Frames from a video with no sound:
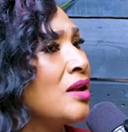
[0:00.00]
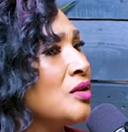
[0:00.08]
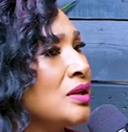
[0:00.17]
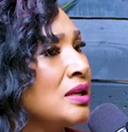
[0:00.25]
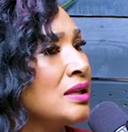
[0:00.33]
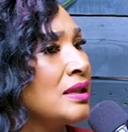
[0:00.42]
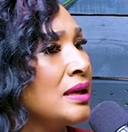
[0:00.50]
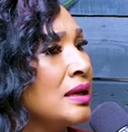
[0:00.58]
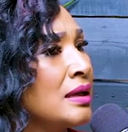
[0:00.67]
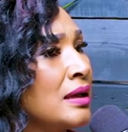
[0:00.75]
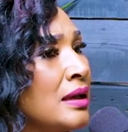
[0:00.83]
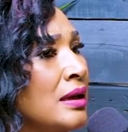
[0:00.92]
on anything,
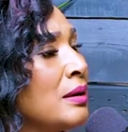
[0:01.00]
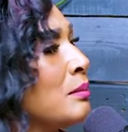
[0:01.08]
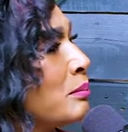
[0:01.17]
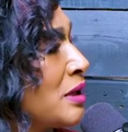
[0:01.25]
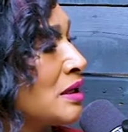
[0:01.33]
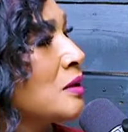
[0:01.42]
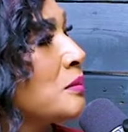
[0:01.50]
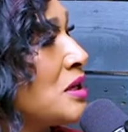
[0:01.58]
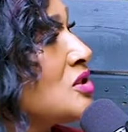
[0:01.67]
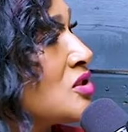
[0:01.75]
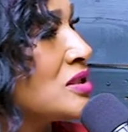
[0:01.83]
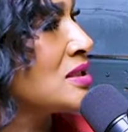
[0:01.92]
but
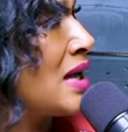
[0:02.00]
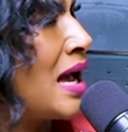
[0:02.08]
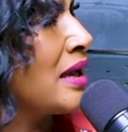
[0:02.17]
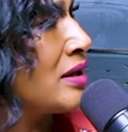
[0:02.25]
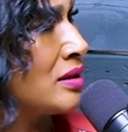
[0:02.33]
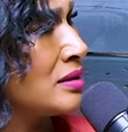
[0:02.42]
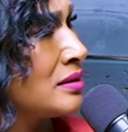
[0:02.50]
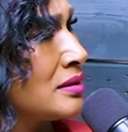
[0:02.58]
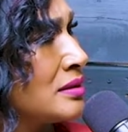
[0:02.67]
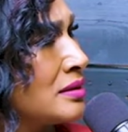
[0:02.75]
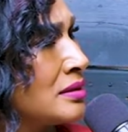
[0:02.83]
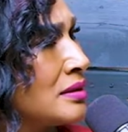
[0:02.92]
Camish is tired.
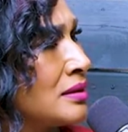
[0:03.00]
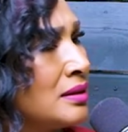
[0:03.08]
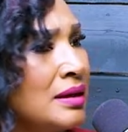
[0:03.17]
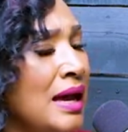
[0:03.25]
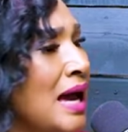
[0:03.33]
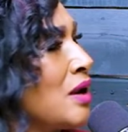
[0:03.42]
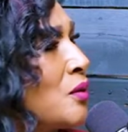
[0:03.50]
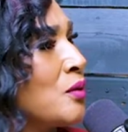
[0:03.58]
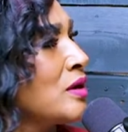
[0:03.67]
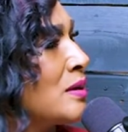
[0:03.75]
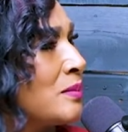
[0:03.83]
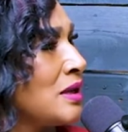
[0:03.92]
I don't
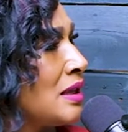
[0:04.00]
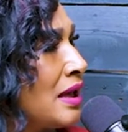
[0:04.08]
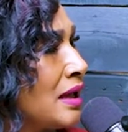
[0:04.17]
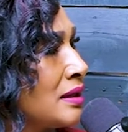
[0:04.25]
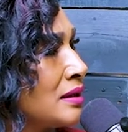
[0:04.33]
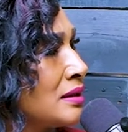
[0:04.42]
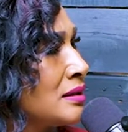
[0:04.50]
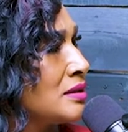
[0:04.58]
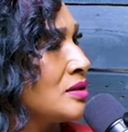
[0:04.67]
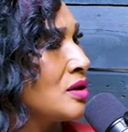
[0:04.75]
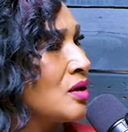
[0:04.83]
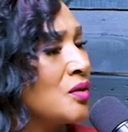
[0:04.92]
want to be that,
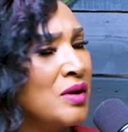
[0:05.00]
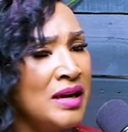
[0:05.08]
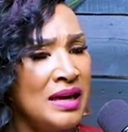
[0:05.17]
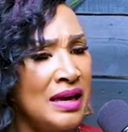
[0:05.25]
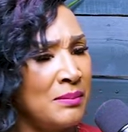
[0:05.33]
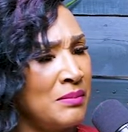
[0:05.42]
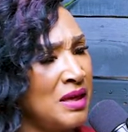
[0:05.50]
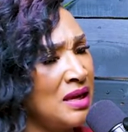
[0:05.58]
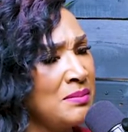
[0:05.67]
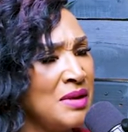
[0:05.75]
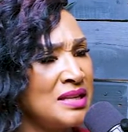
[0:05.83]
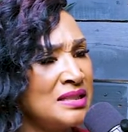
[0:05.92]
you know, and
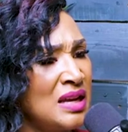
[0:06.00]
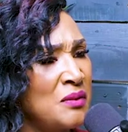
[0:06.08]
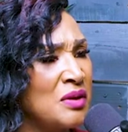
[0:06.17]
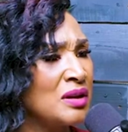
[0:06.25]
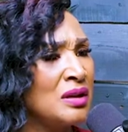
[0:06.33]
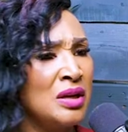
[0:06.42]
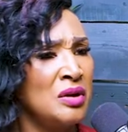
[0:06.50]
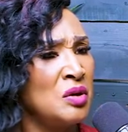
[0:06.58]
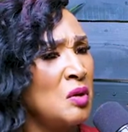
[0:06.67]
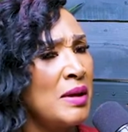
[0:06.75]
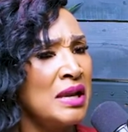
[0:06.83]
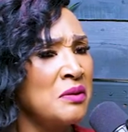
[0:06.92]
men may say, well,
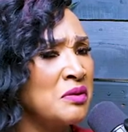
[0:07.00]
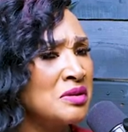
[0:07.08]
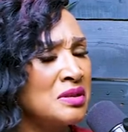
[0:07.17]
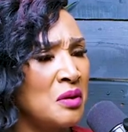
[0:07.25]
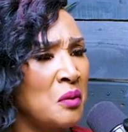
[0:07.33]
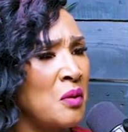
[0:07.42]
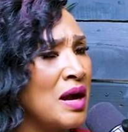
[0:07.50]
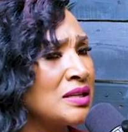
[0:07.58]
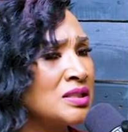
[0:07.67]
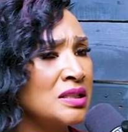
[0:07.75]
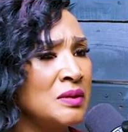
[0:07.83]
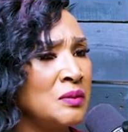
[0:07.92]
nobody wants a
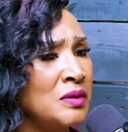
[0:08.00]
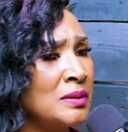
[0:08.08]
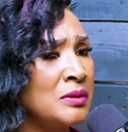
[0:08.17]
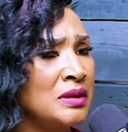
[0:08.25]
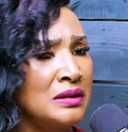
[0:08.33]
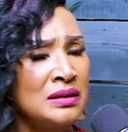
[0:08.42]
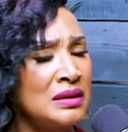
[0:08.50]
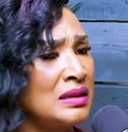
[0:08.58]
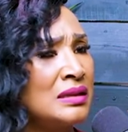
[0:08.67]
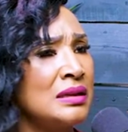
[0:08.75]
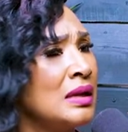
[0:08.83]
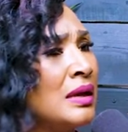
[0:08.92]
washed up woman. Da, da,
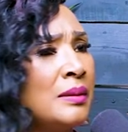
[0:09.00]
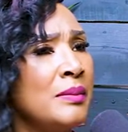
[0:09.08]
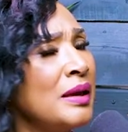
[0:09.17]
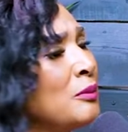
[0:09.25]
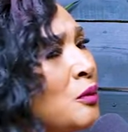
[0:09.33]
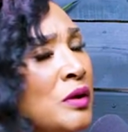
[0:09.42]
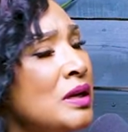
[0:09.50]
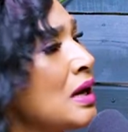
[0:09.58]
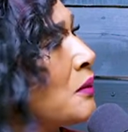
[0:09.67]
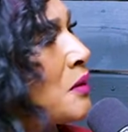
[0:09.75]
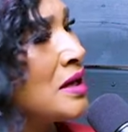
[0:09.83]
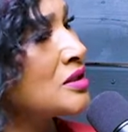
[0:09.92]
da. Baby, we're
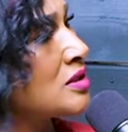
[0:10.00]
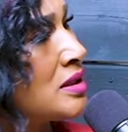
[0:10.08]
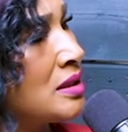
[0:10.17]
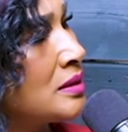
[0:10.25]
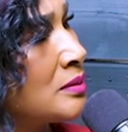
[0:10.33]
not washed up.